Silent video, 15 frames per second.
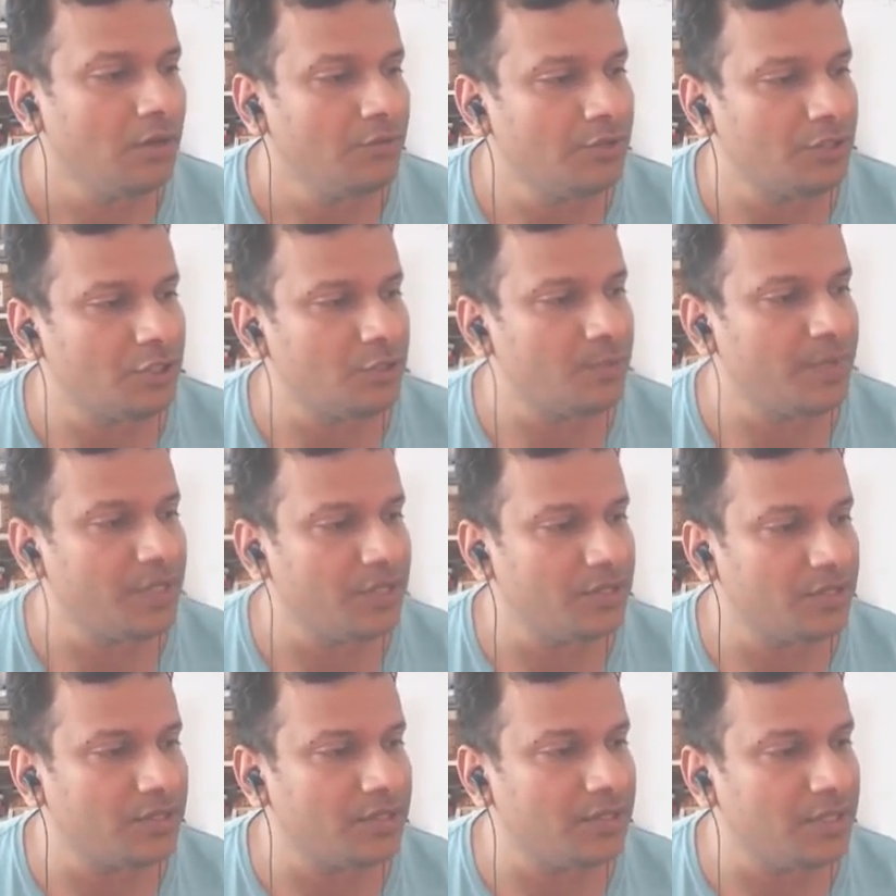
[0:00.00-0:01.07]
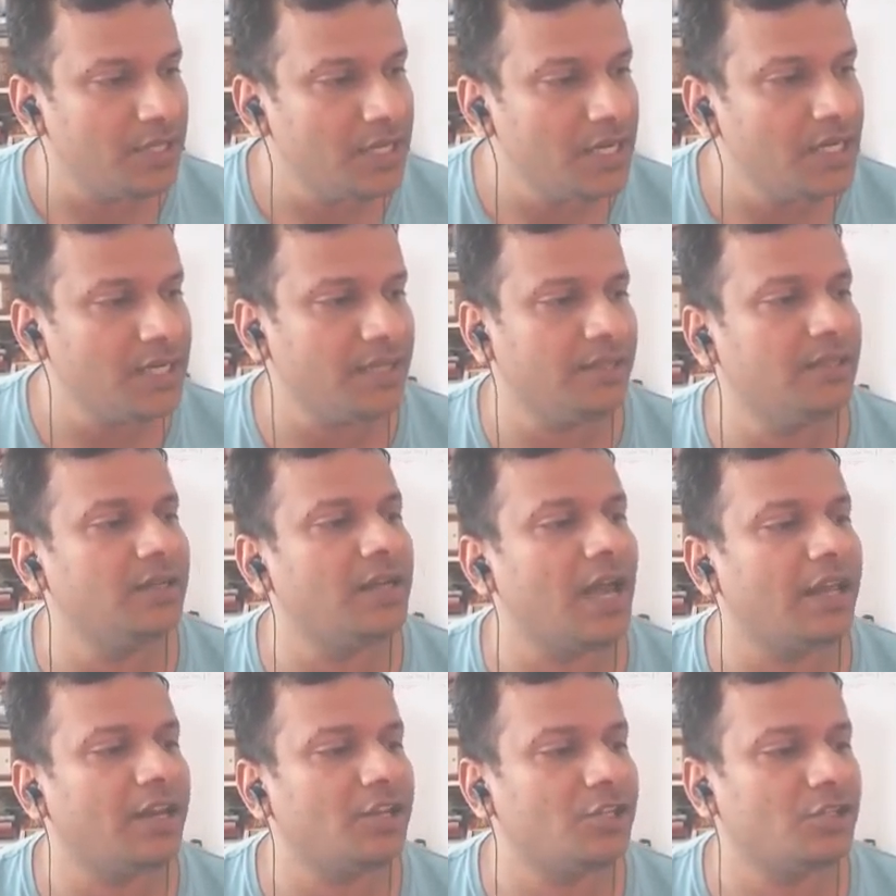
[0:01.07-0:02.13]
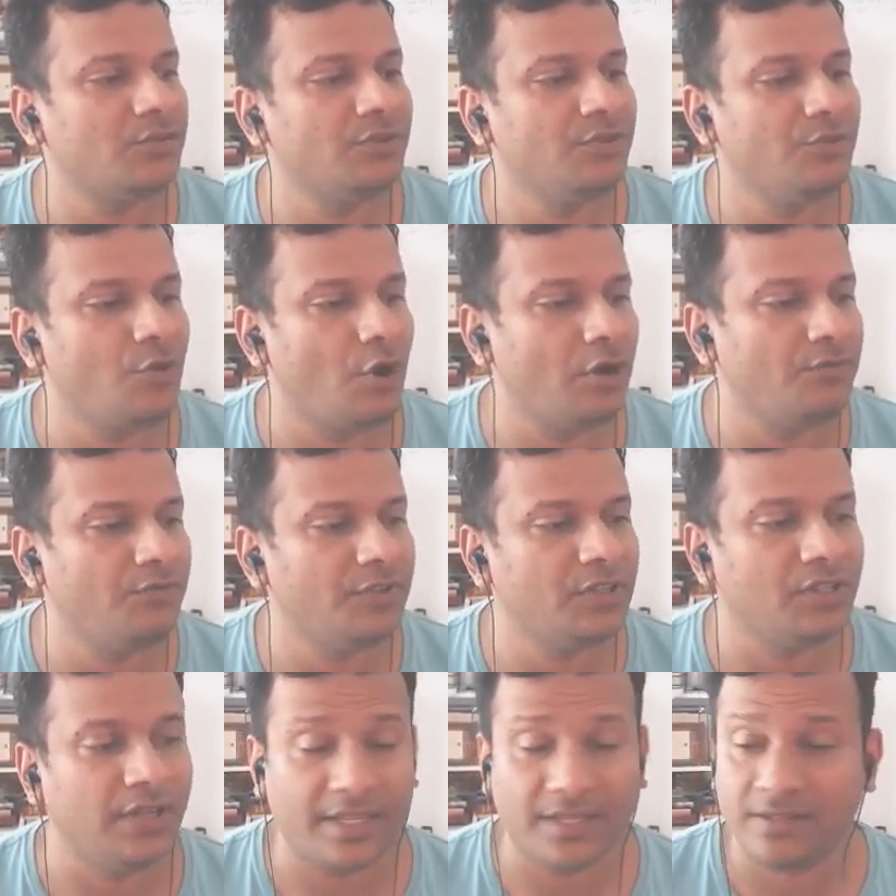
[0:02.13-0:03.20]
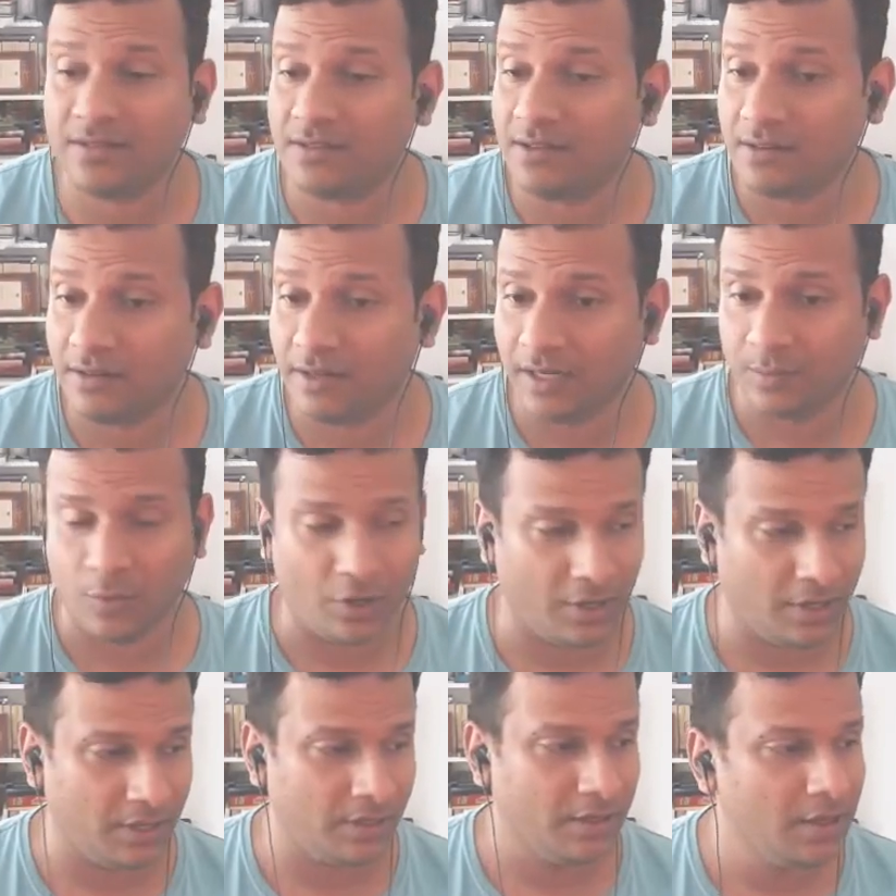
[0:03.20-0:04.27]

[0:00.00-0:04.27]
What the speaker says: which is being steered in the direction we want with an external model.